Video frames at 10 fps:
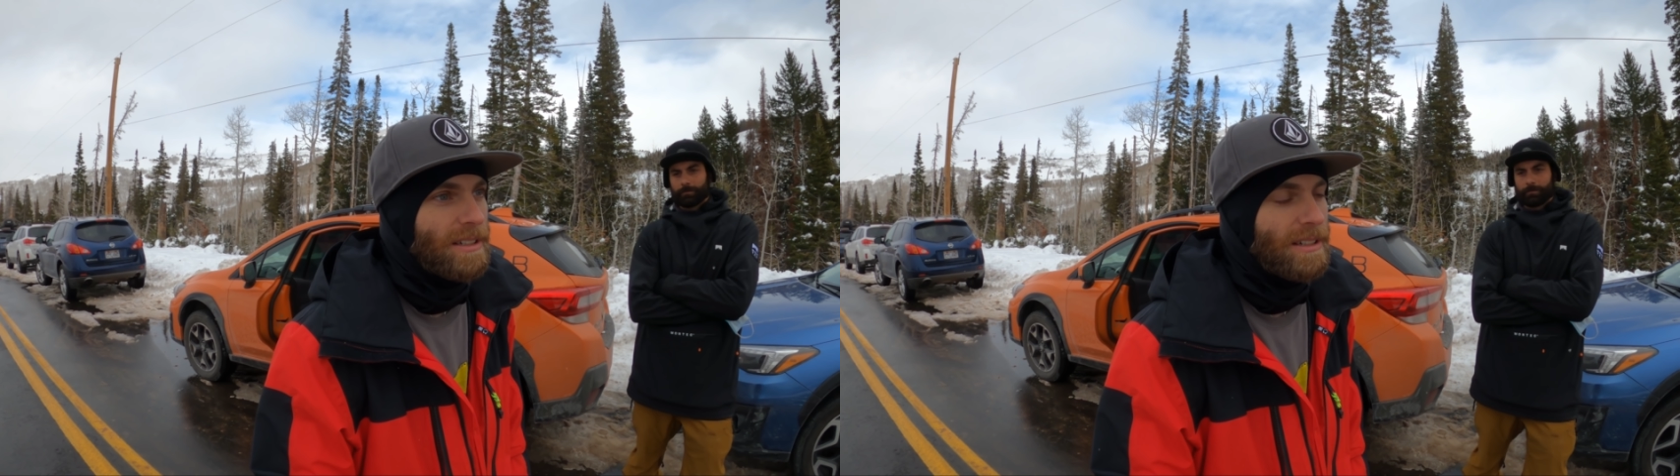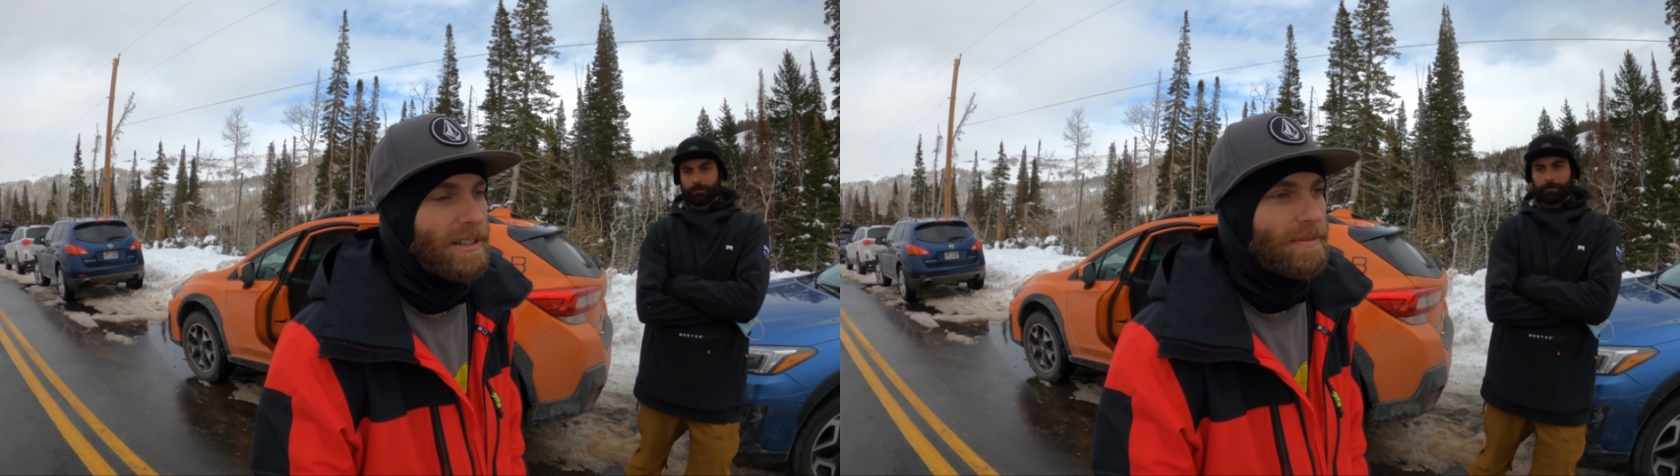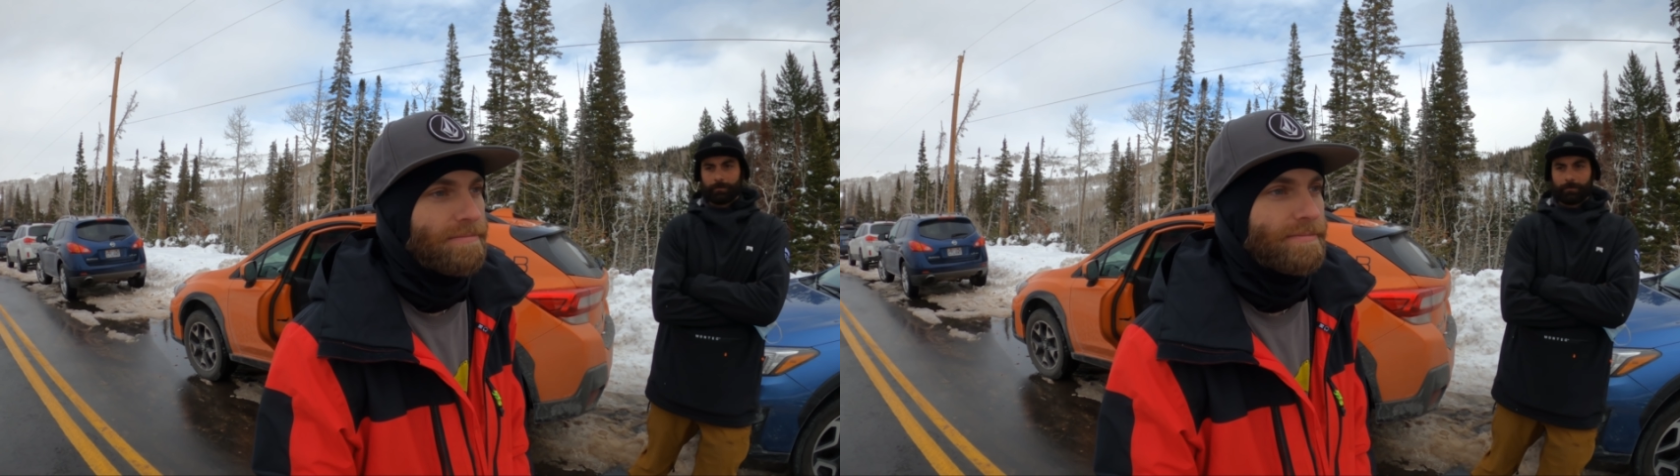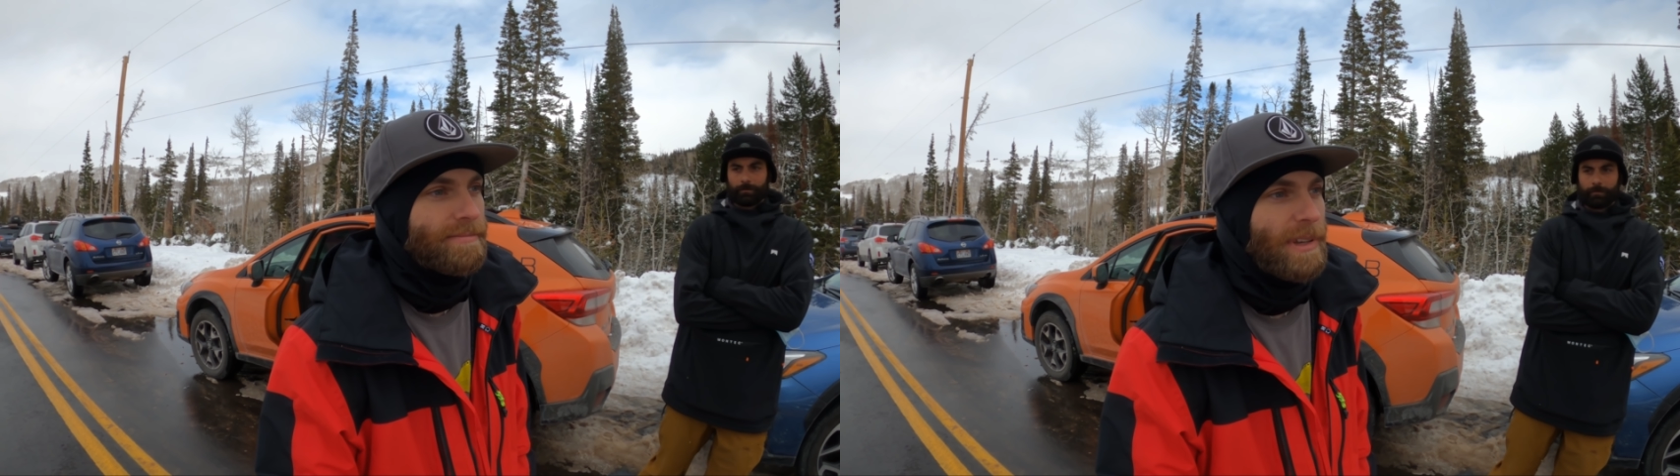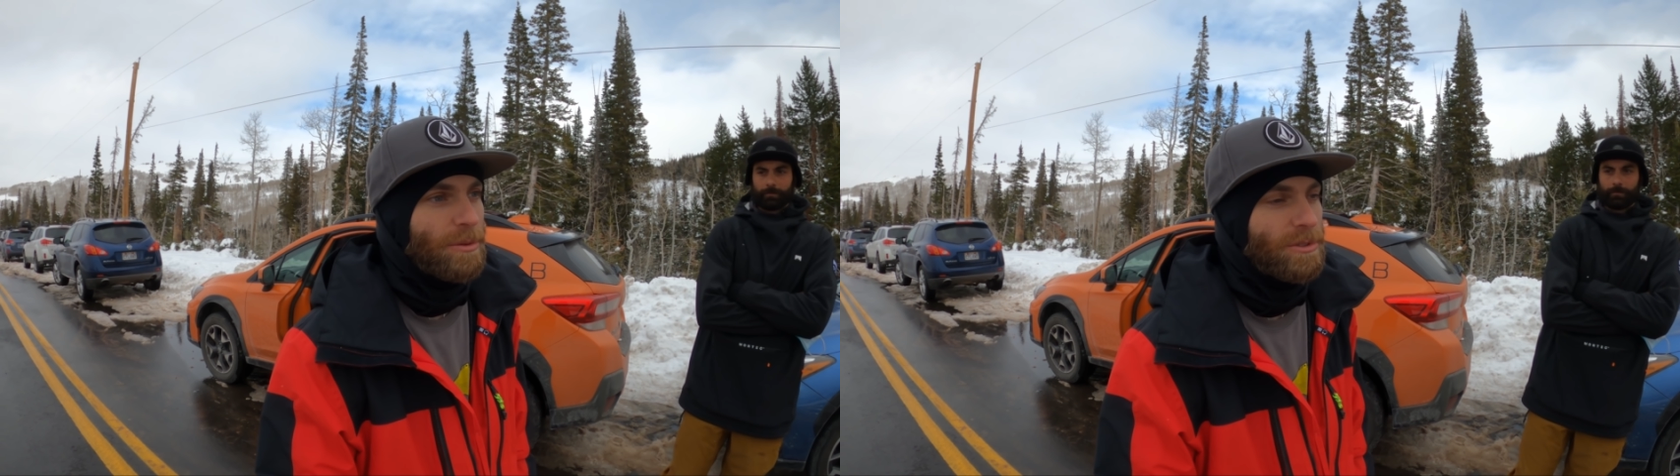um,
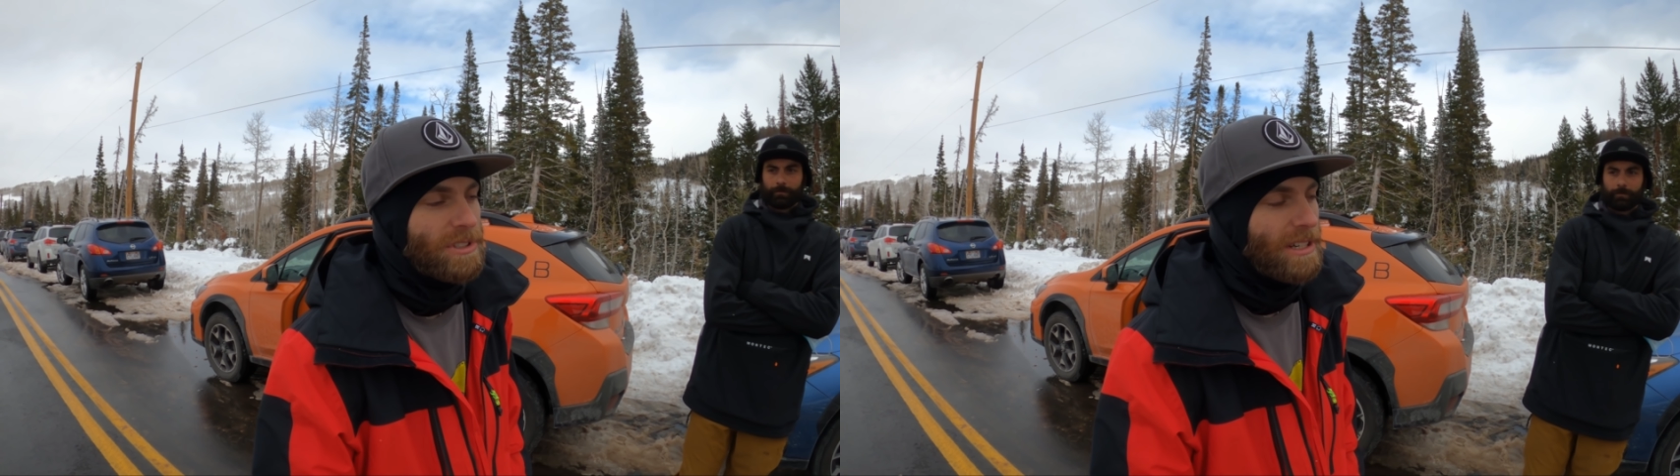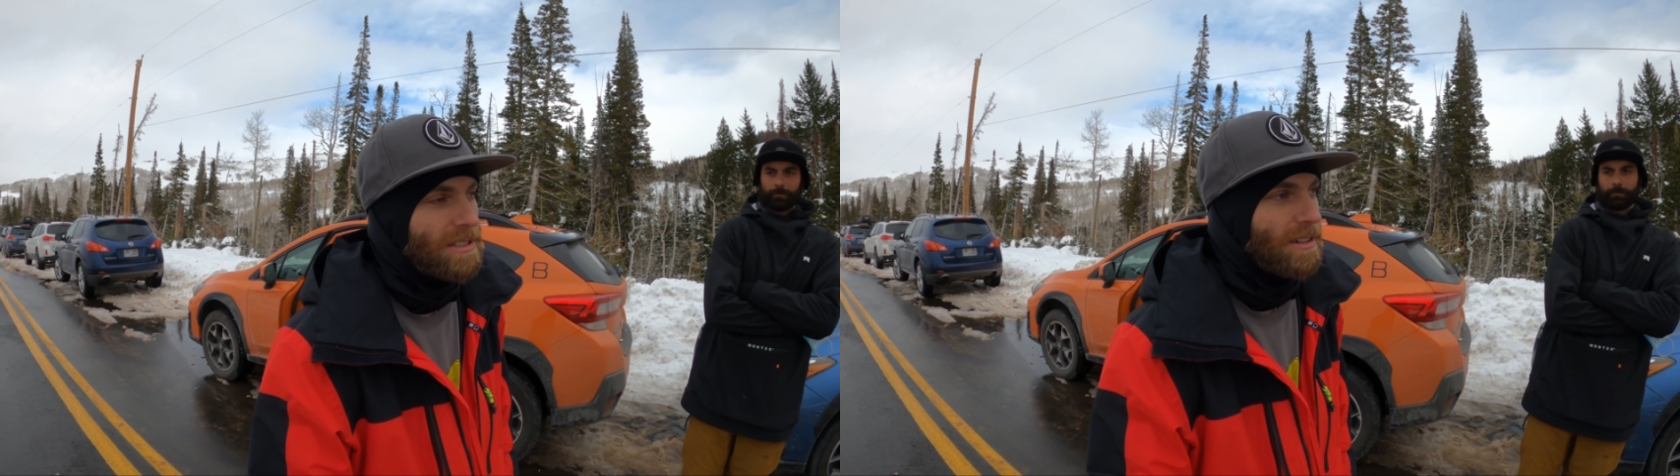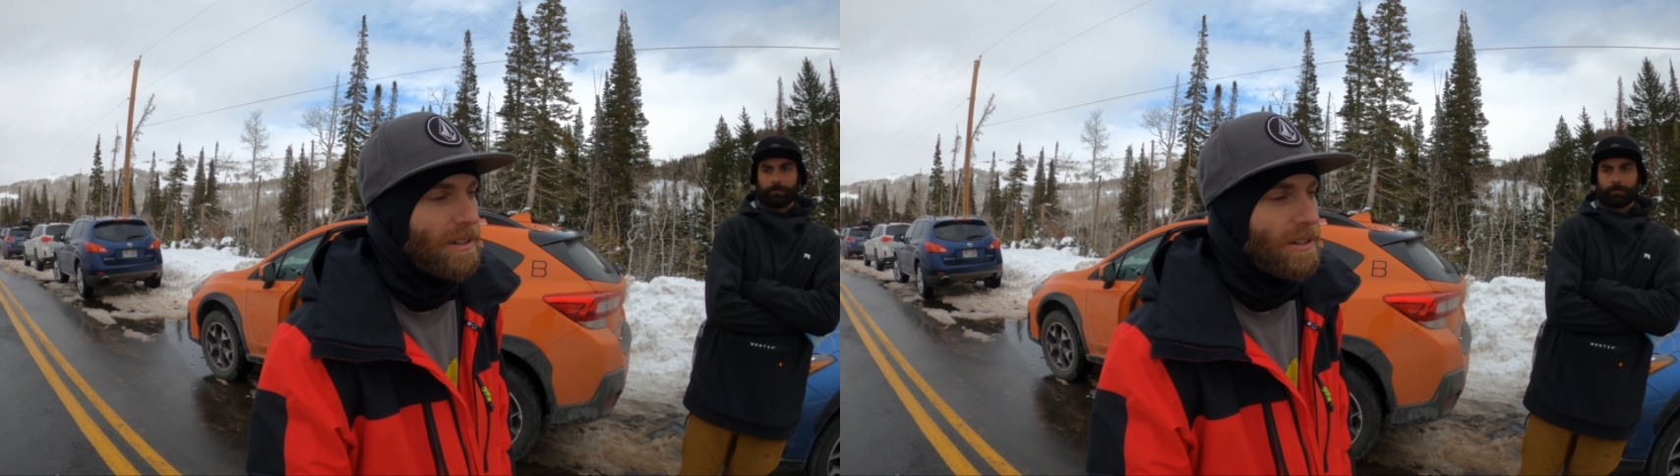maybe we'll try to start